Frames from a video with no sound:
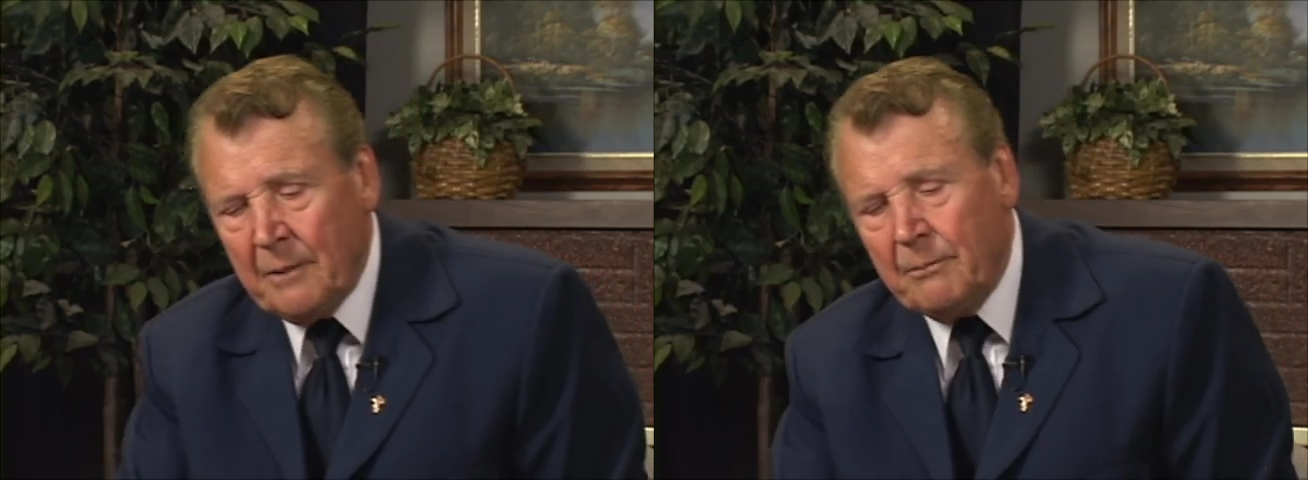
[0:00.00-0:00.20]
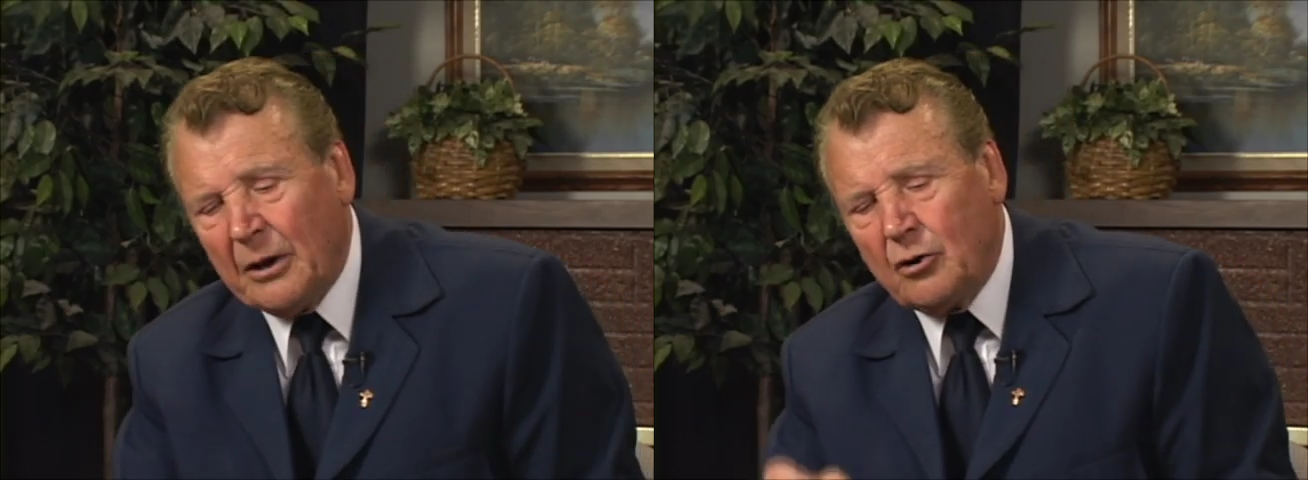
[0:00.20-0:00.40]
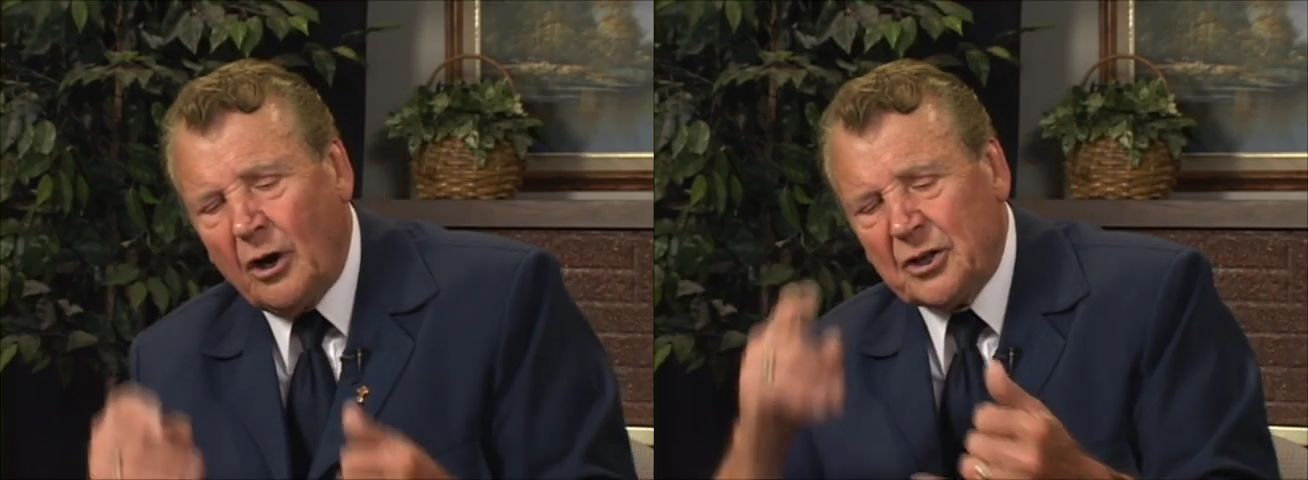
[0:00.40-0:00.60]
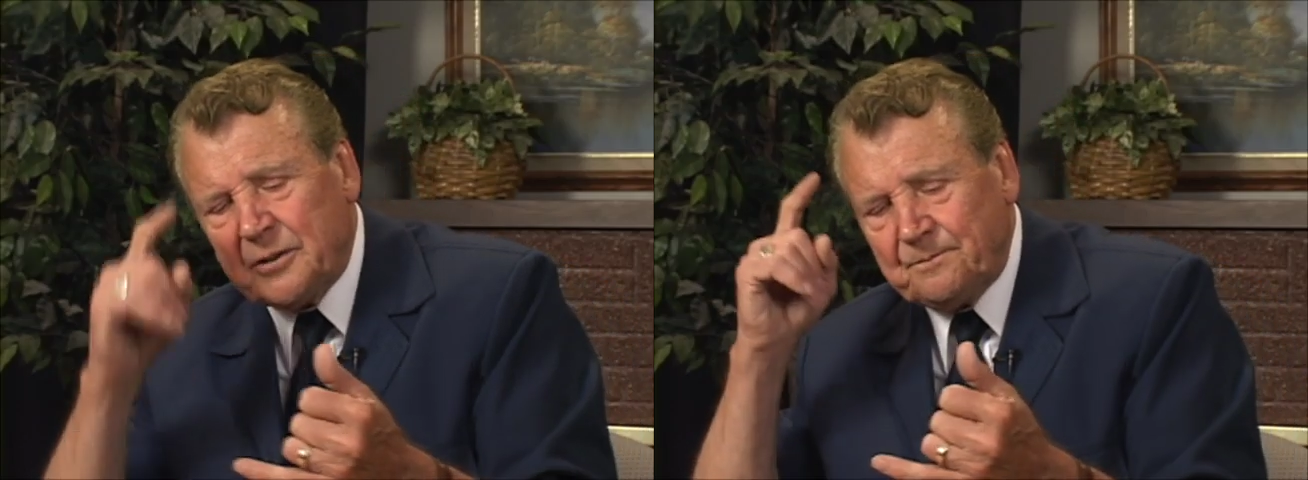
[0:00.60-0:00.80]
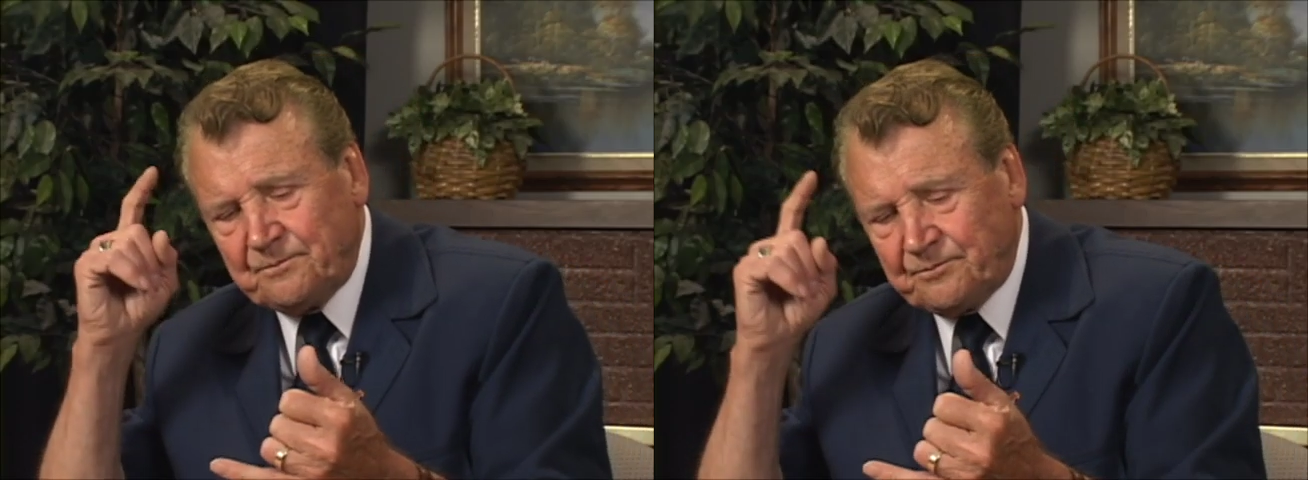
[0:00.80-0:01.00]

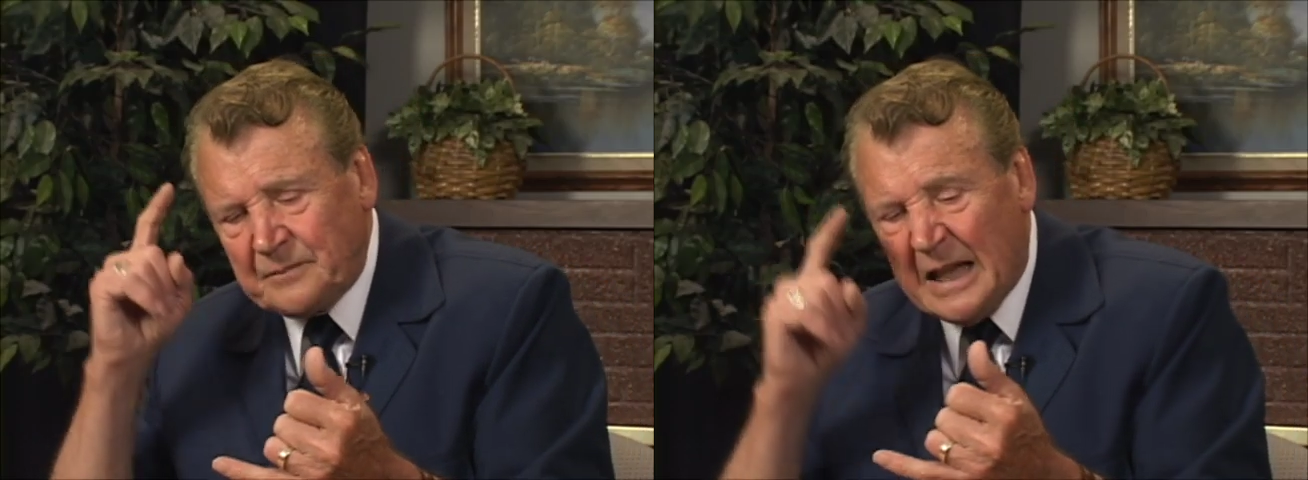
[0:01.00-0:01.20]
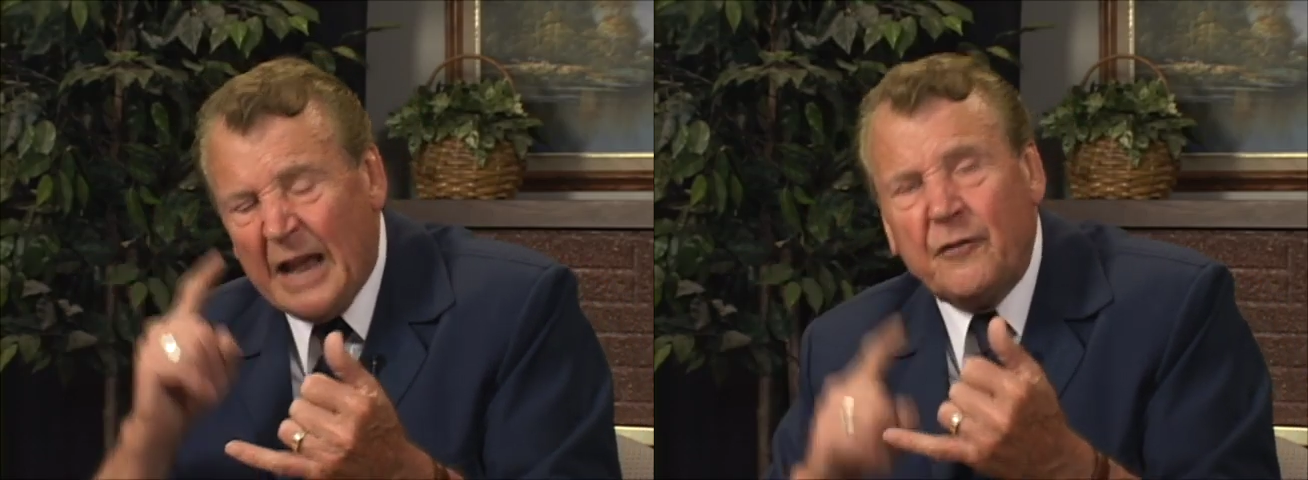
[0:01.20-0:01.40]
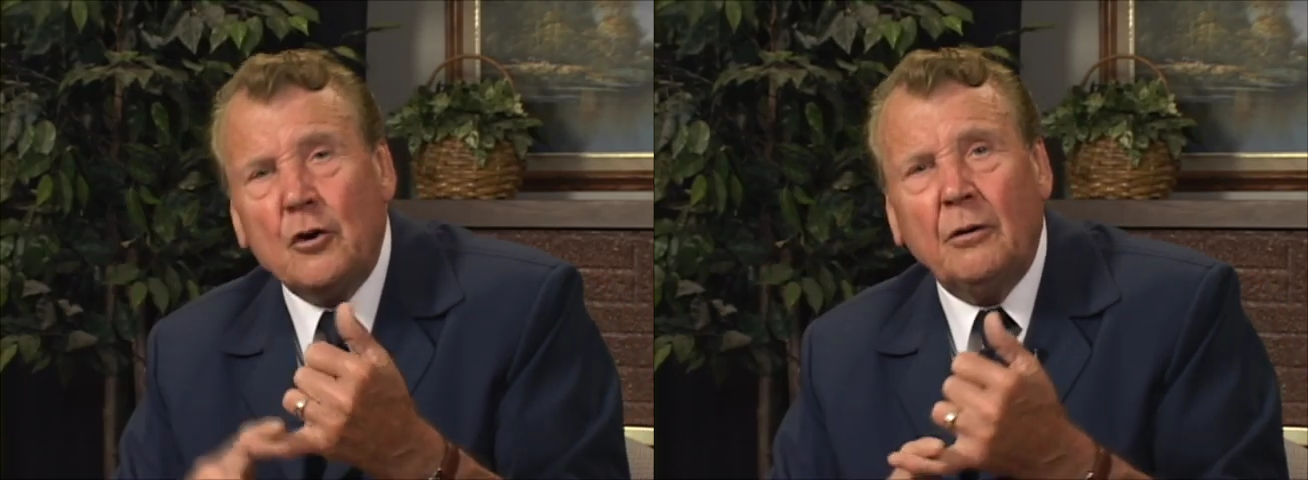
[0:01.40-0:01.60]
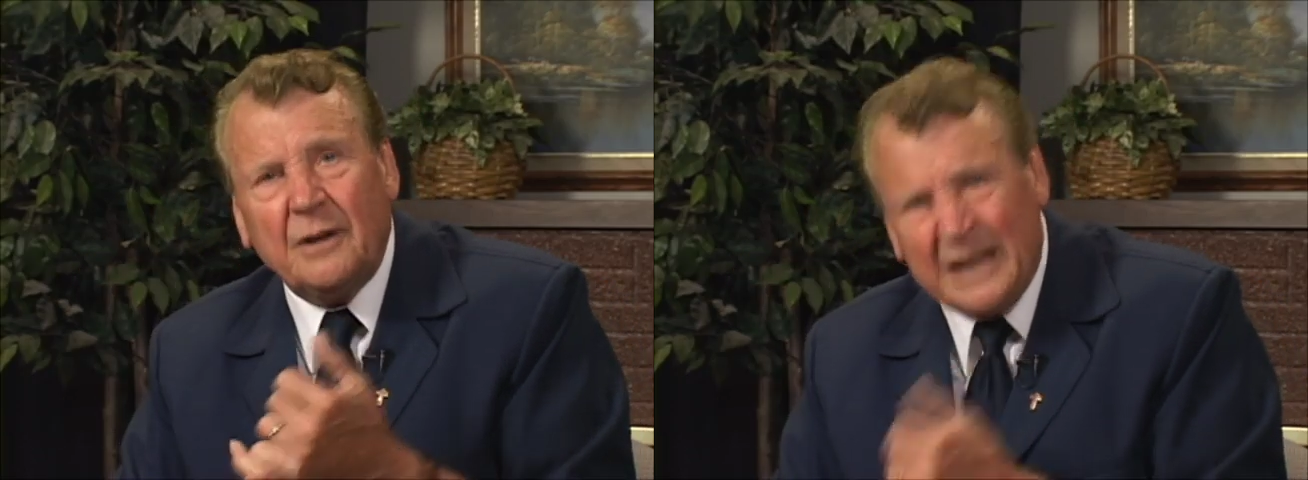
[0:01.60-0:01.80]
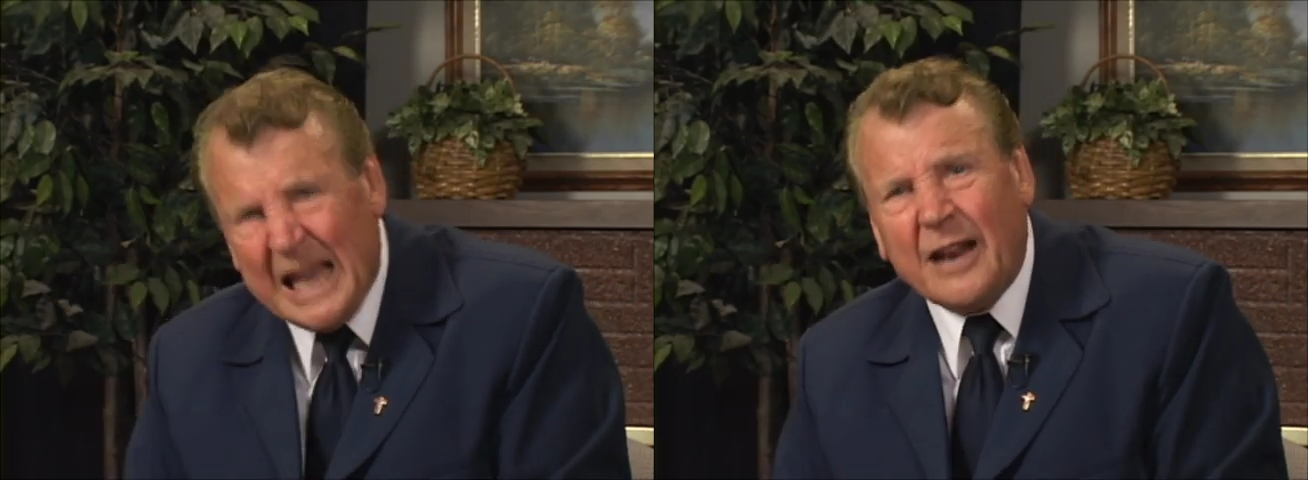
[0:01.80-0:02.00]
Because if you
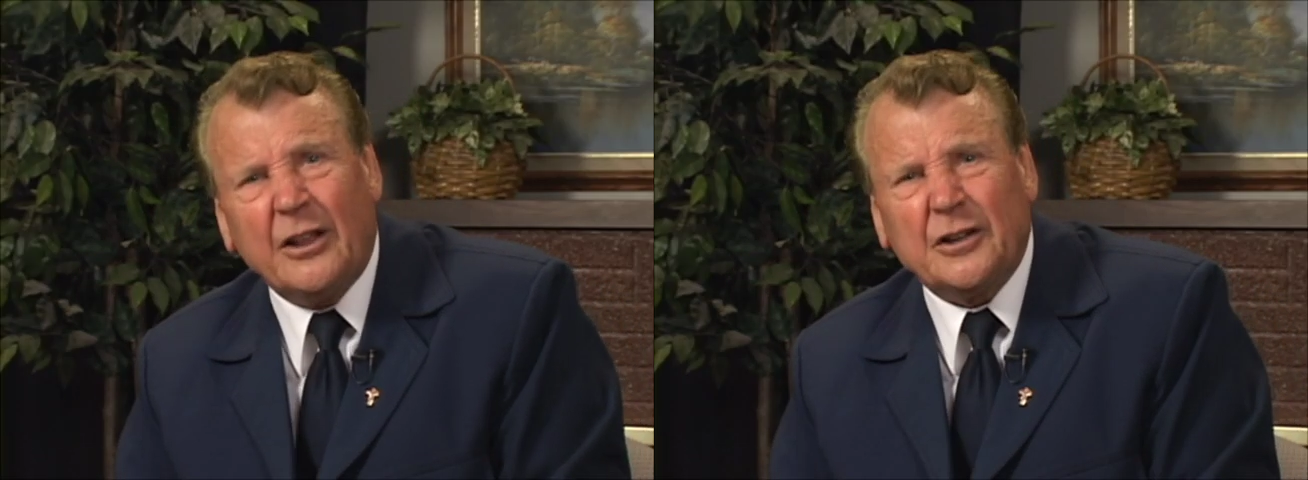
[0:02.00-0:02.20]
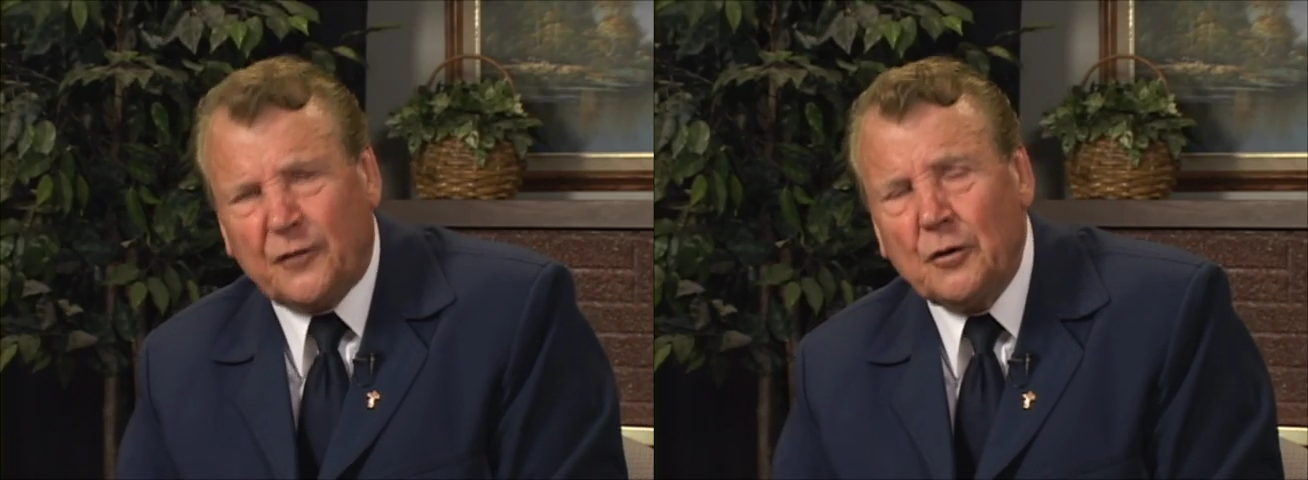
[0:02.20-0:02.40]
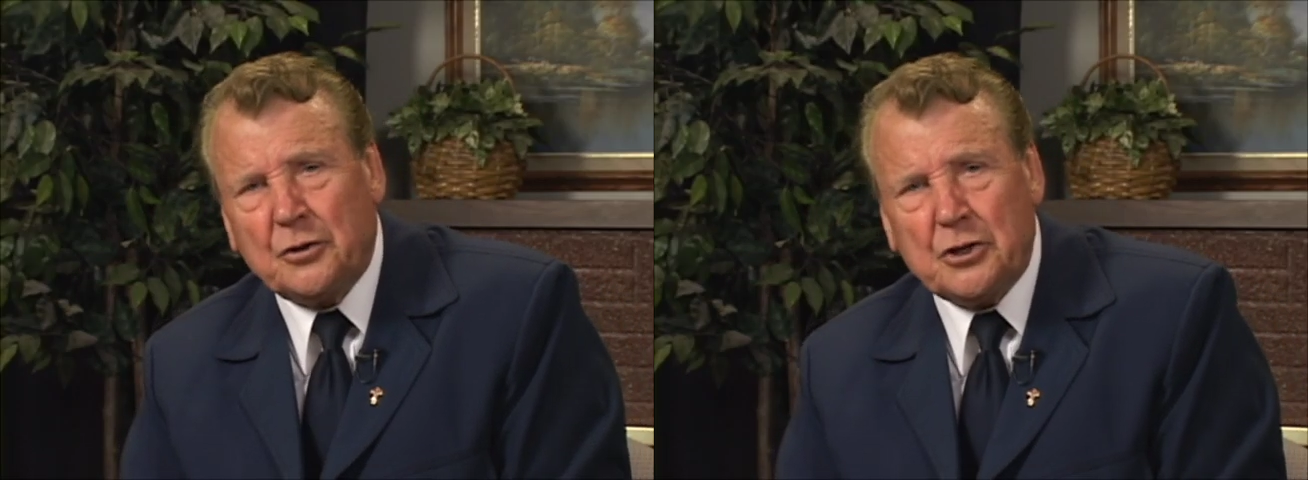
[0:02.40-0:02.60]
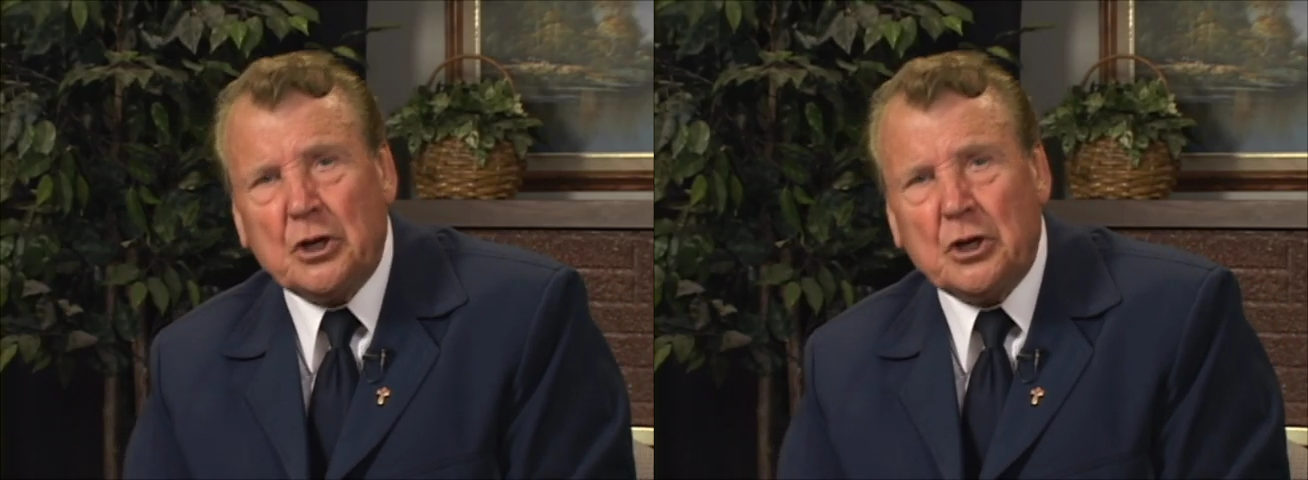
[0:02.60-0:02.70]
eat of this fruit,